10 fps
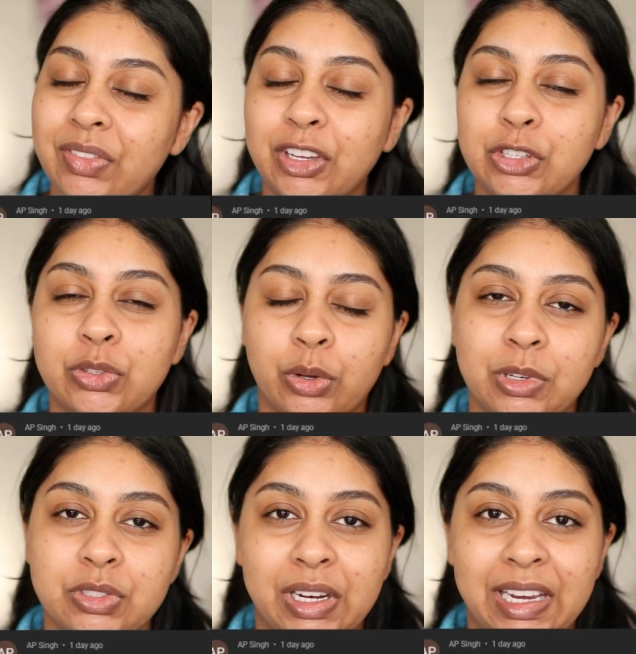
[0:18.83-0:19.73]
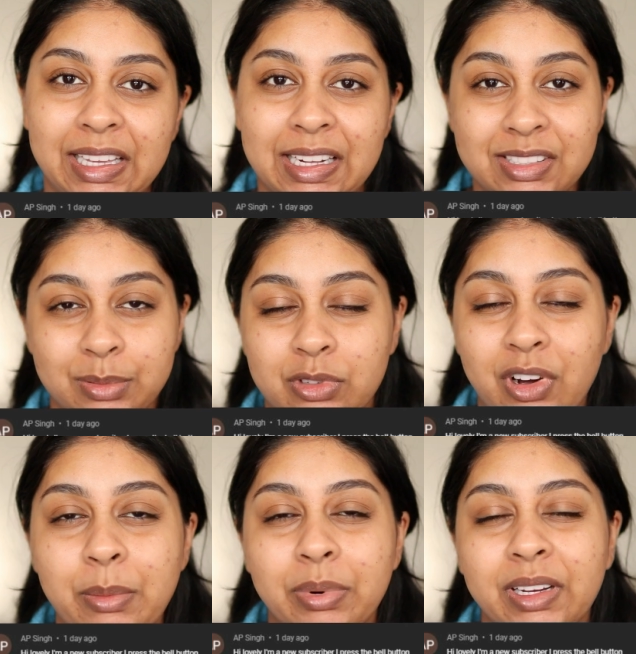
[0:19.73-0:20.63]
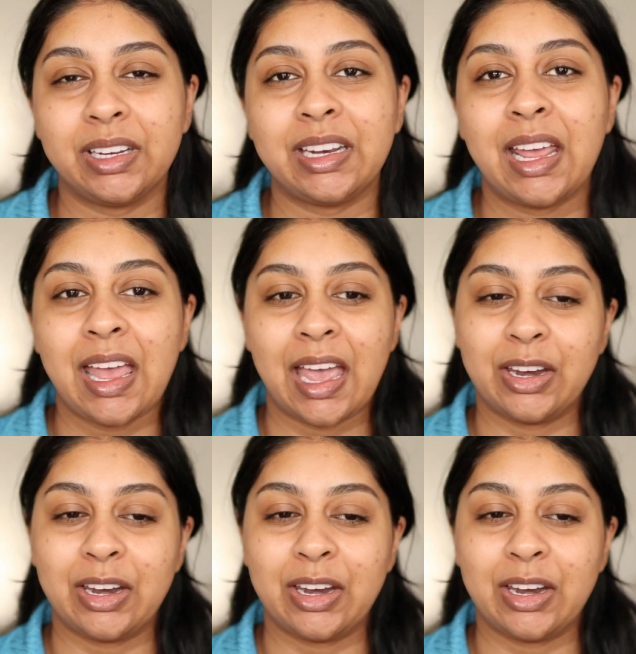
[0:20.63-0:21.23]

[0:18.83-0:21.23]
so thank you so much for hitting that subscribe button